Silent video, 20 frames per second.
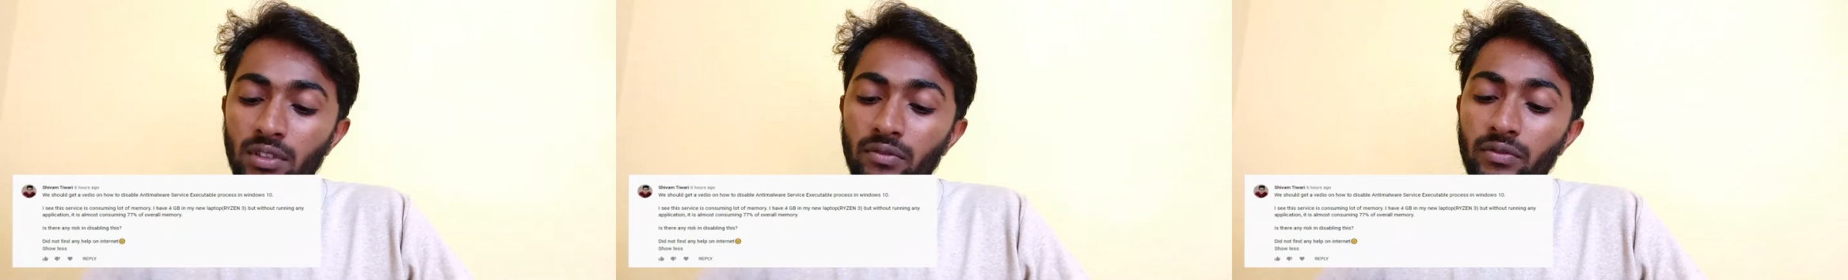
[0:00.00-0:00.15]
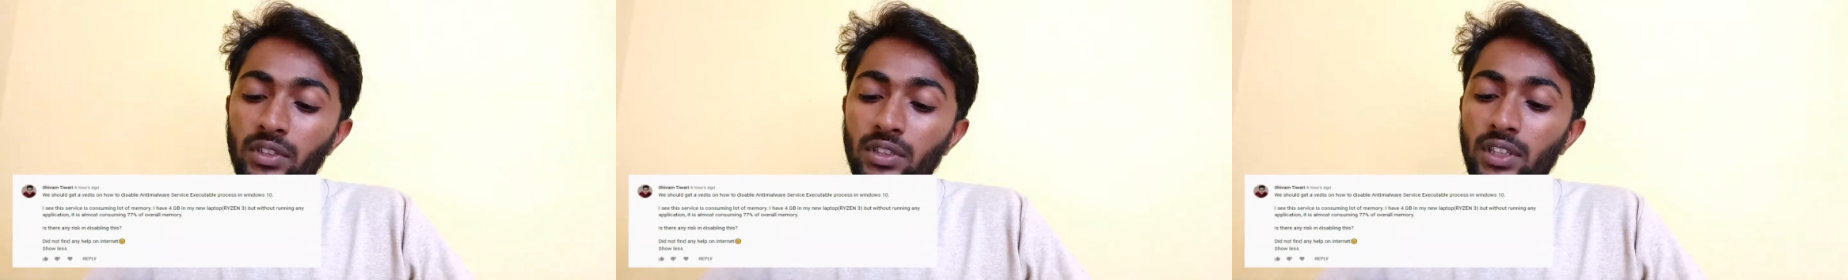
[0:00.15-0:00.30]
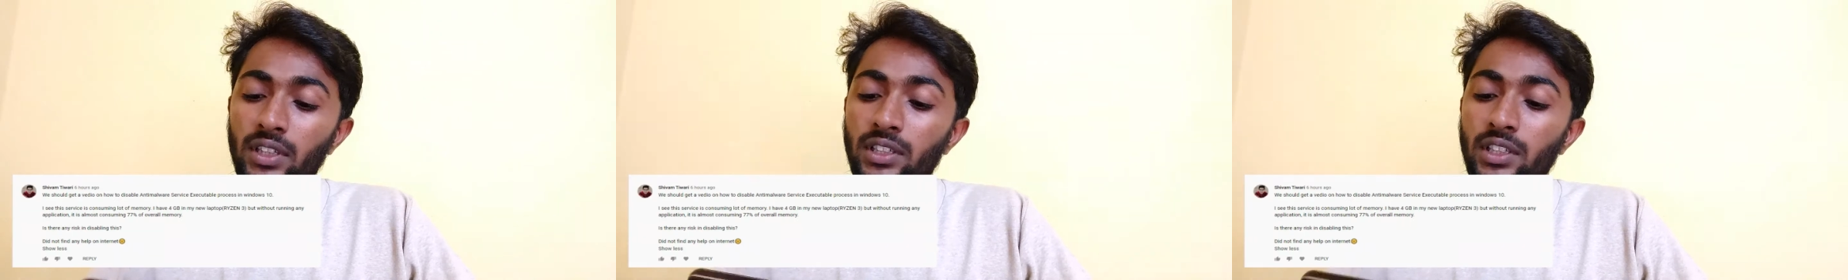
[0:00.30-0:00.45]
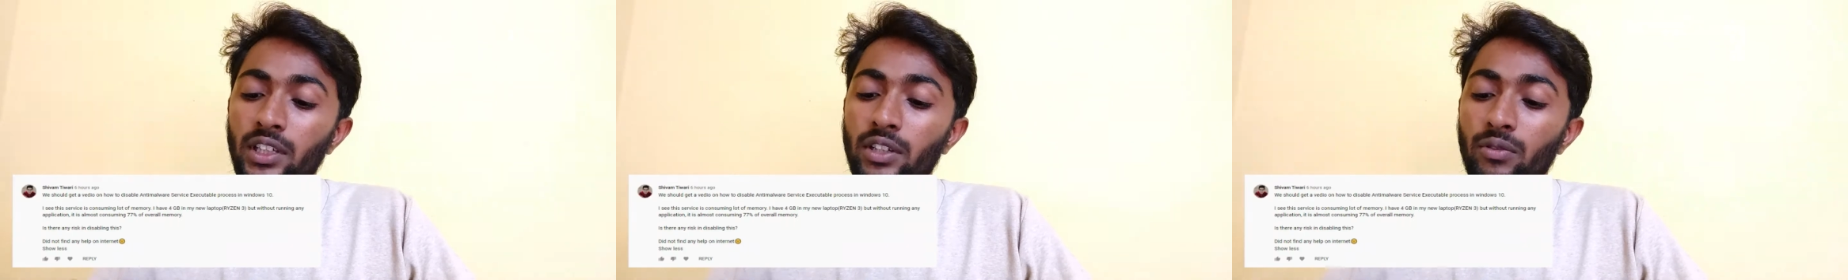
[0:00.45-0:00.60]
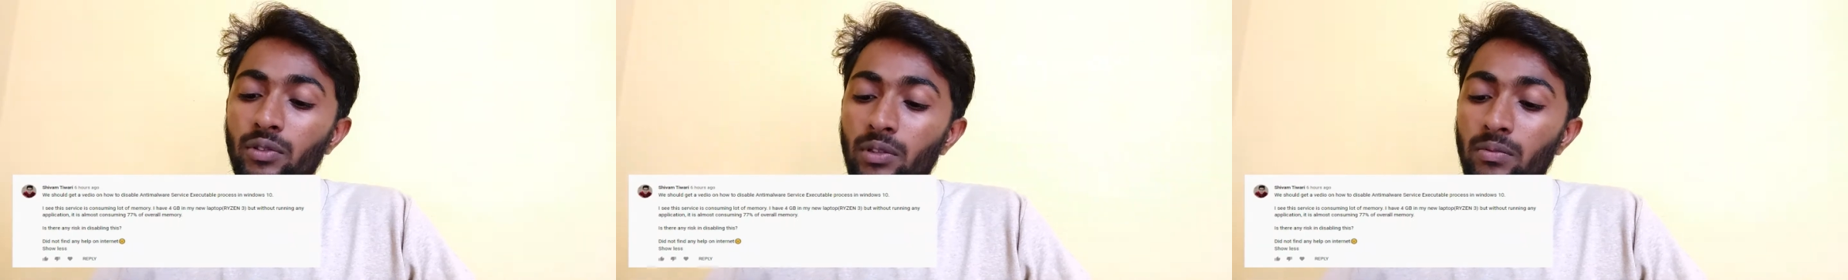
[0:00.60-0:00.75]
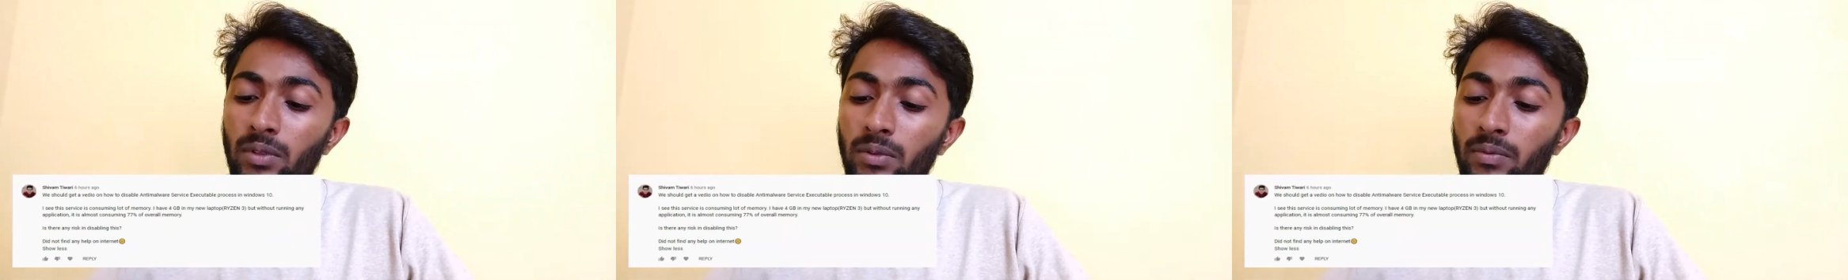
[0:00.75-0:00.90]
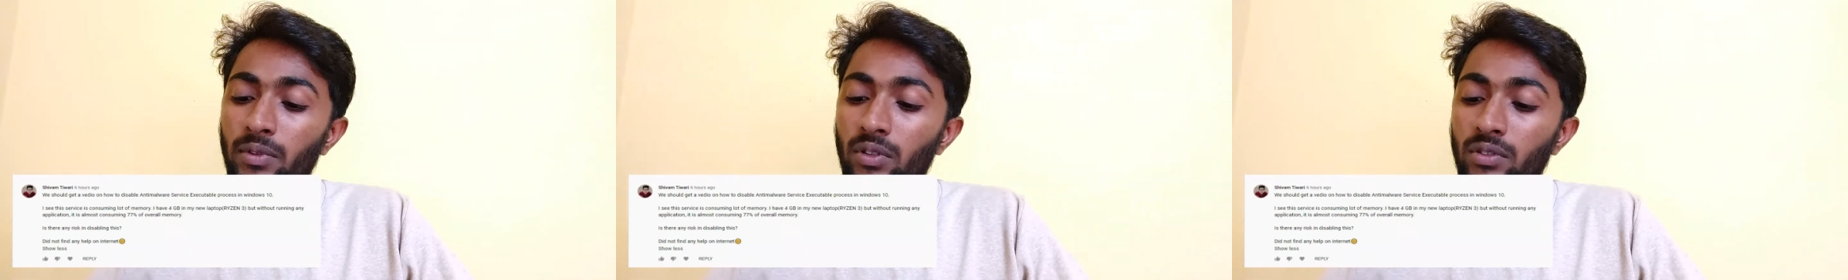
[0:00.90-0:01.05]
service
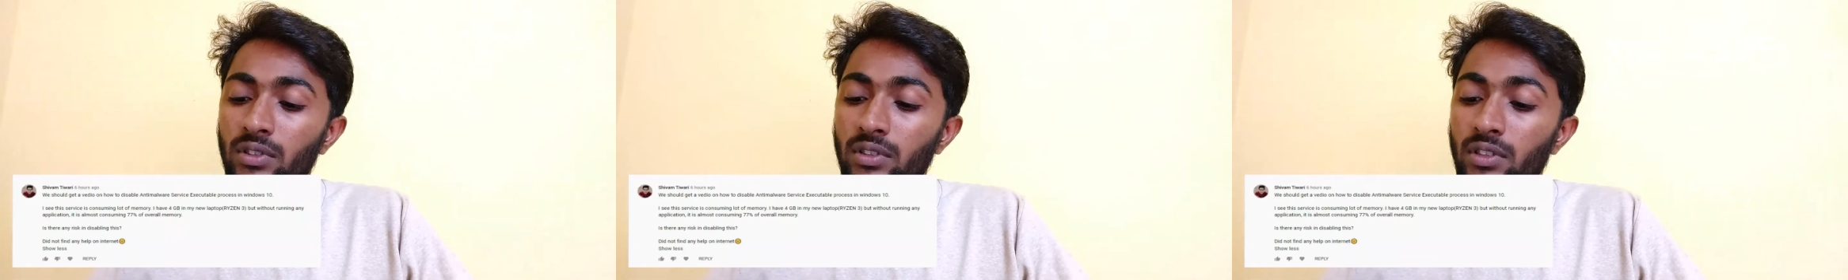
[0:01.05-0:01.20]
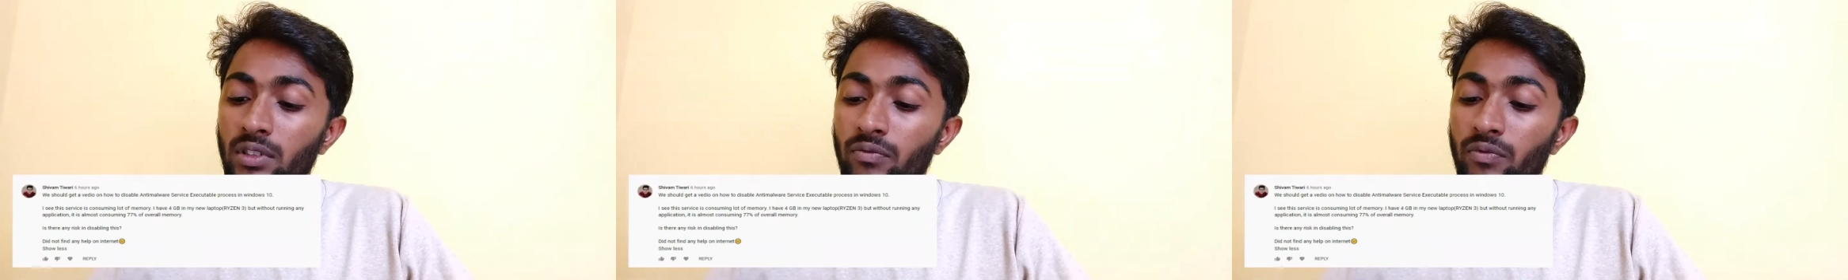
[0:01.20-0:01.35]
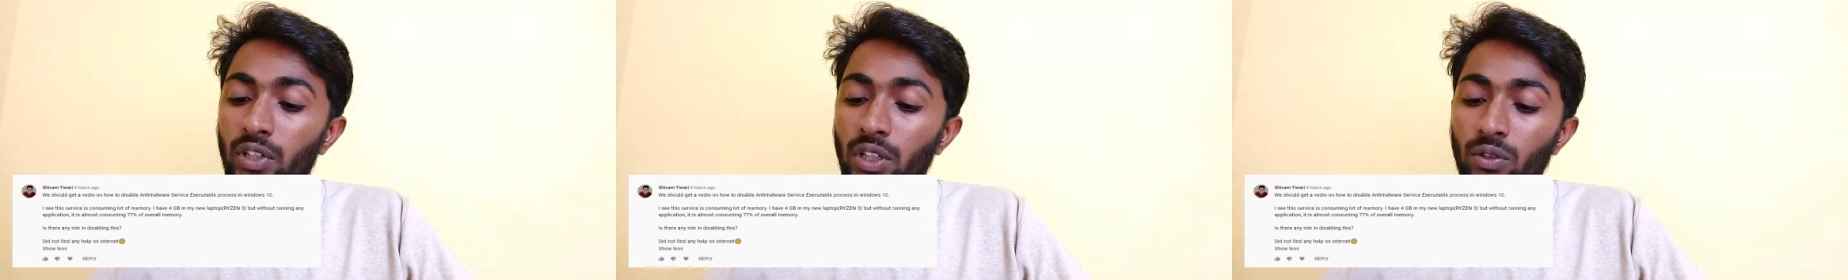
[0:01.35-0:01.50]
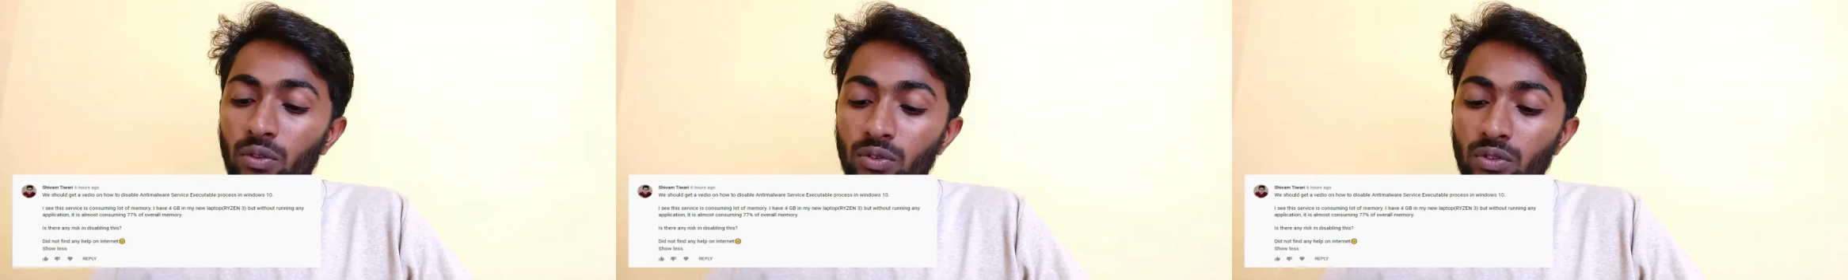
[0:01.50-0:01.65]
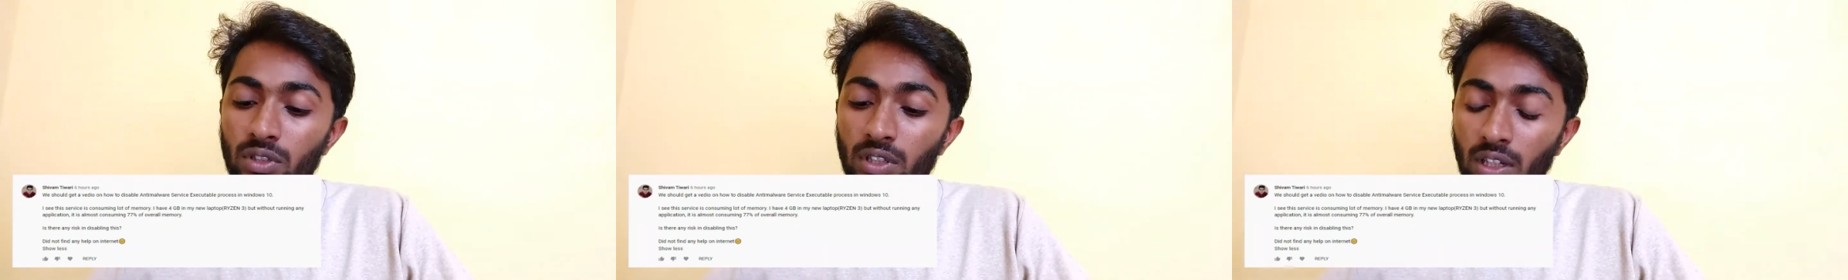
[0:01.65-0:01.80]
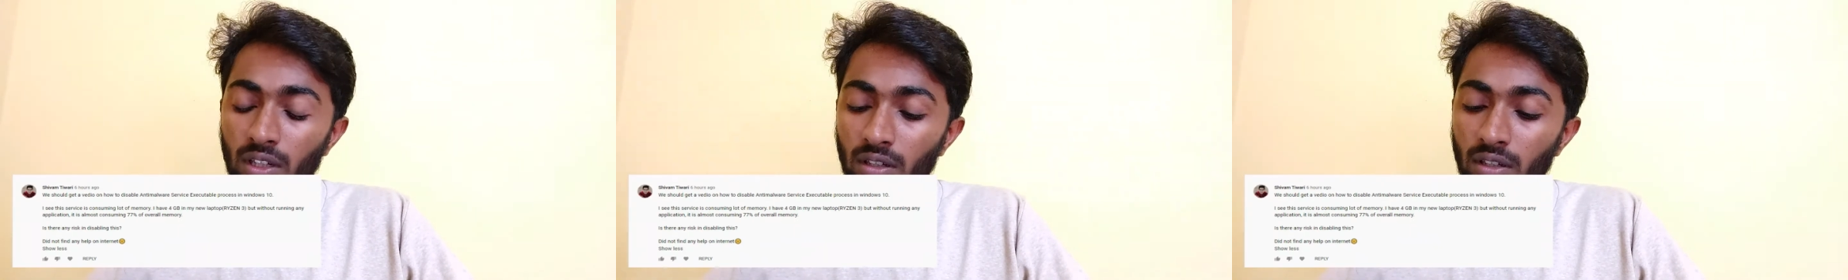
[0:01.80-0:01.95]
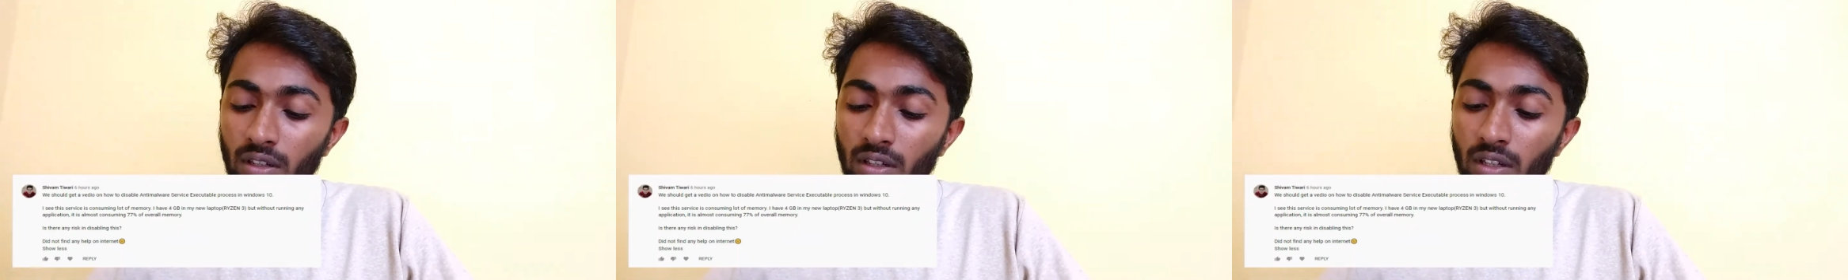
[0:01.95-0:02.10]
executable process on Windows
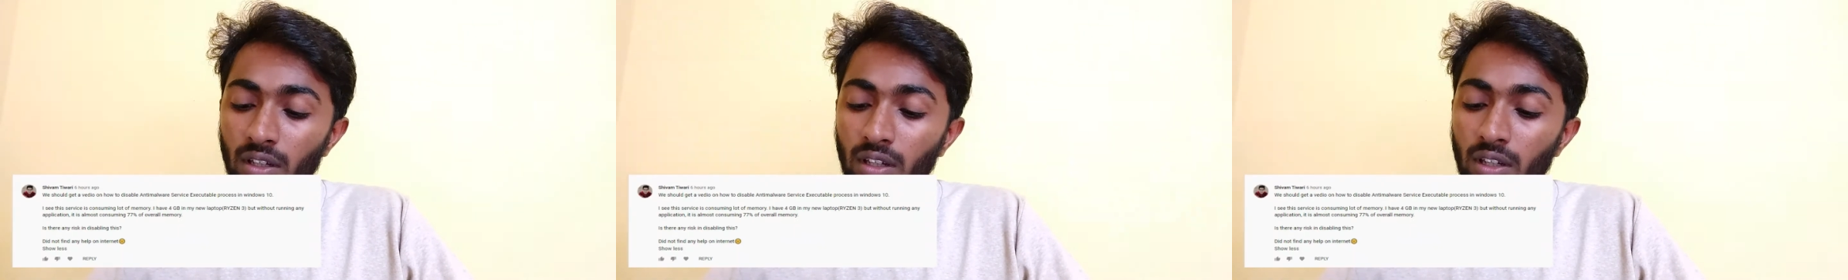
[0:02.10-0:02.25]
10.